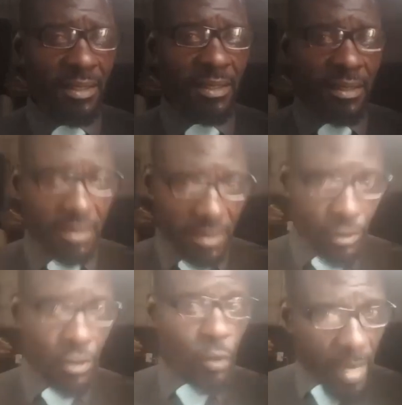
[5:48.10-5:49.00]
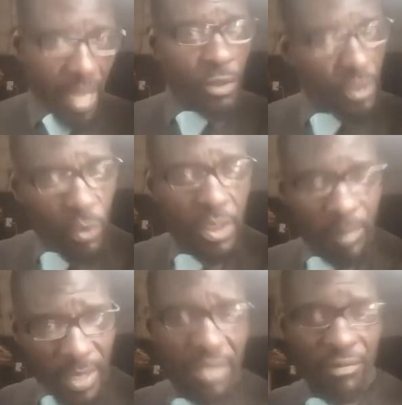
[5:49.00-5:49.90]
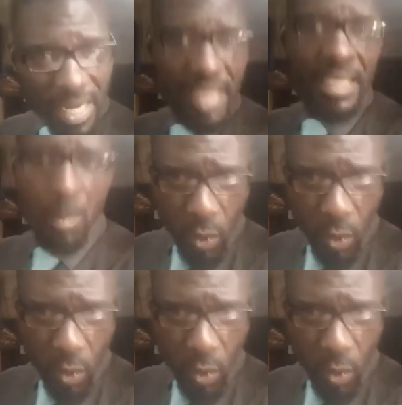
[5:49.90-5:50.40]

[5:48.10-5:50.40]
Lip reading: Is Yoruba going to be divided among